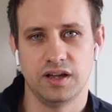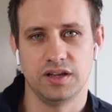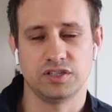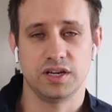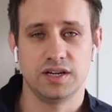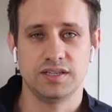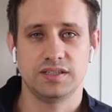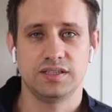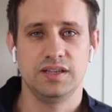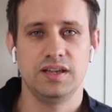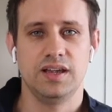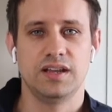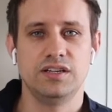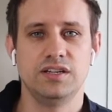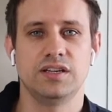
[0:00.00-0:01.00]
Chinese
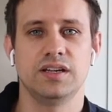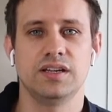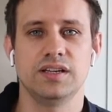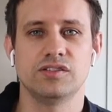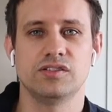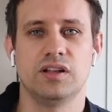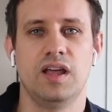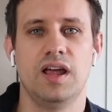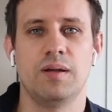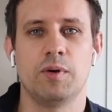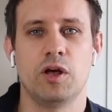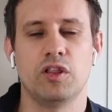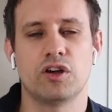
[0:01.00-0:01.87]
tea, and you can get to learn about